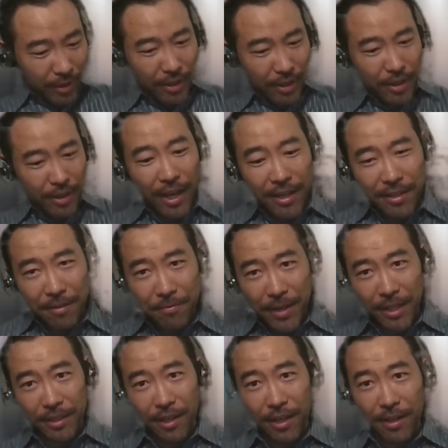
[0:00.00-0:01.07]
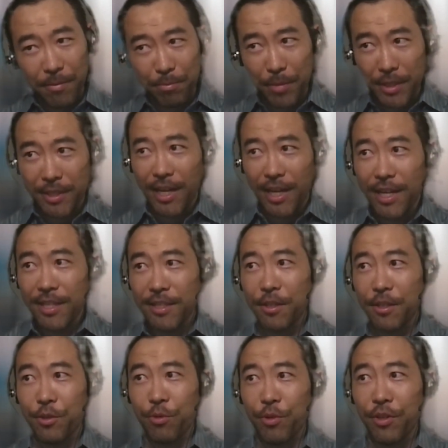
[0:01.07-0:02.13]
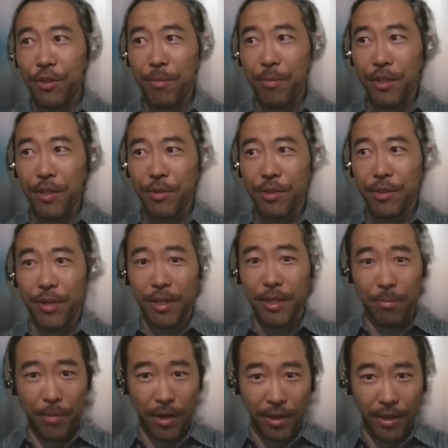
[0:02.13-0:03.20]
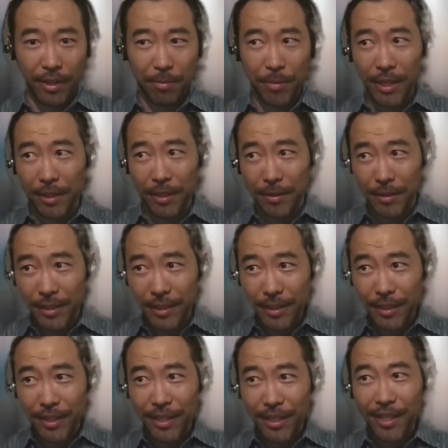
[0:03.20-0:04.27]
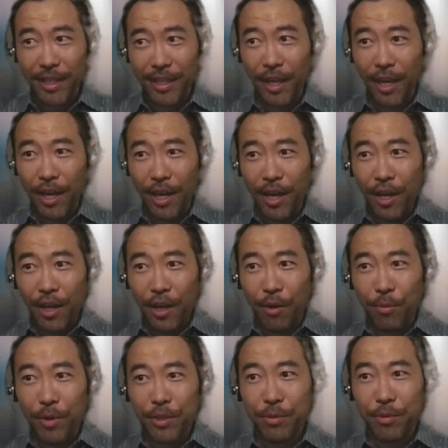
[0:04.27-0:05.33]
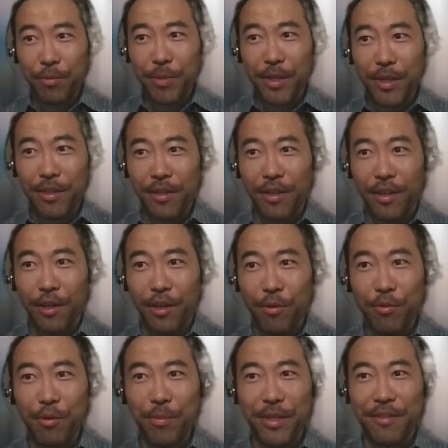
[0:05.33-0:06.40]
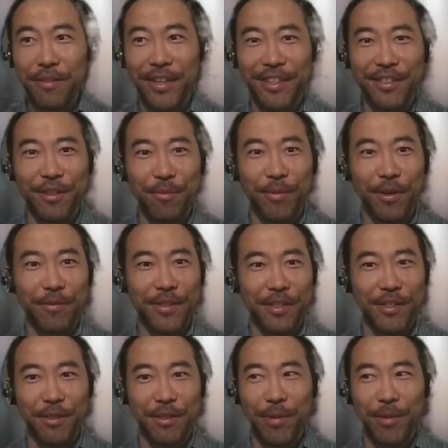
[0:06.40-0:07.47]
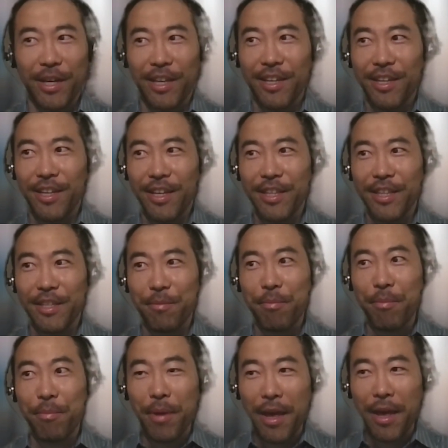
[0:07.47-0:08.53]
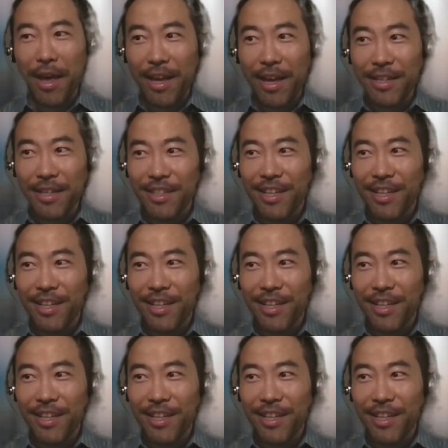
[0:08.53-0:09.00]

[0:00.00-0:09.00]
has effect on besides the short-term interest rate market? Meaning, who will be the victim of such a spike? In the past,